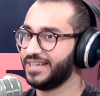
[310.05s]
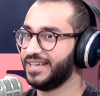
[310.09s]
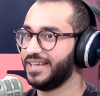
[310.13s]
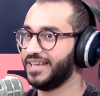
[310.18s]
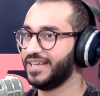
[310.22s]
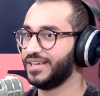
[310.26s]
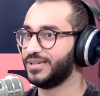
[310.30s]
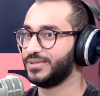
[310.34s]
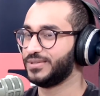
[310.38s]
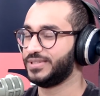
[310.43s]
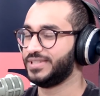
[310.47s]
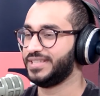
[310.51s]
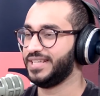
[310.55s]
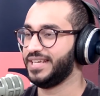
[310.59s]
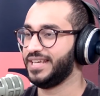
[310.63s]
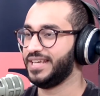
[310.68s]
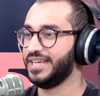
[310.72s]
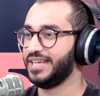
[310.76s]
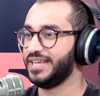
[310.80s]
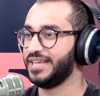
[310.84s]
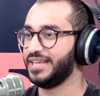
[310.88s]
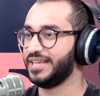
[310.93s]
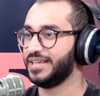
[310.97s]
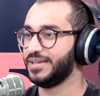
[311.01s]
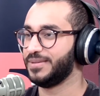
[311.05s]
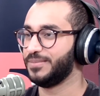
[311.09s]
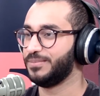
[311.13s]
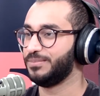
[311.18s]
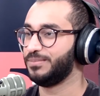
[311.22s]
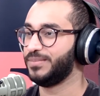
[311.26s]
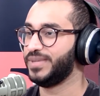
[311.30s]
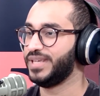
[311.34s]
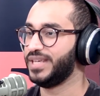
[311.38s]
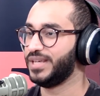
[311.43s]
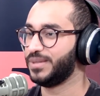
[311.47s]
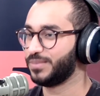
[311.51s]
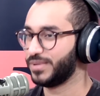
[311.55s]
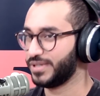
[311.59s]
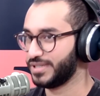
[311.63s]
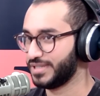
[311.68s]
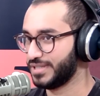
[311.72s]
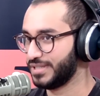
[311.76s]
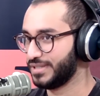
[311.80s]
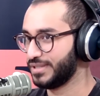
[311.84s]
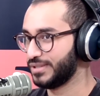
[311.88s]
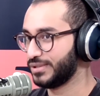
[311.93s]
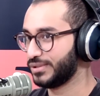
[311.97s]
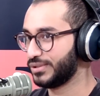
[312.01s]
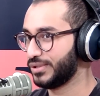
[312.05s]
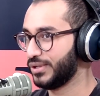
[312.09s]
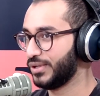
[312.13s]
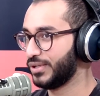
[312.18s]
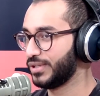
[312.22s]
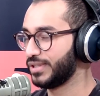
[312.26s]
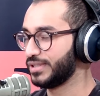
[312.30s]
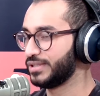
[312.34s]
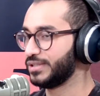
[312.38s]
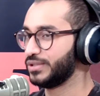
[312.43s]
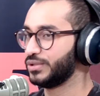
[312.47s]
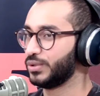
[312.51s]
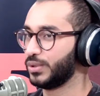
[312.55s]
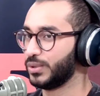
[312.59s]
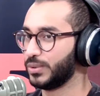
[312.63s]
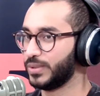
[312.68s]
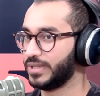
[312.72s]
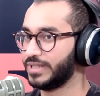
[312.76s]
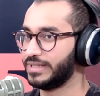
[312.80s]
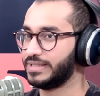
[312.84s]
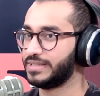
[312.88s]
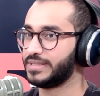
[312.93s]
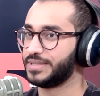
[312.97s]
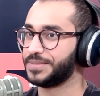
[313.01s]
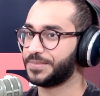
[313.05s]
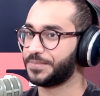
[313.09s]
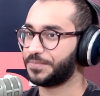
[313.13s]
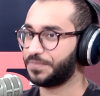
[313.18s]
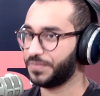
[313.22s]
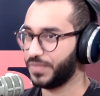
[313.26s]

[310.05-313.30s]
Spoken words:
And I would say being persistent on it is always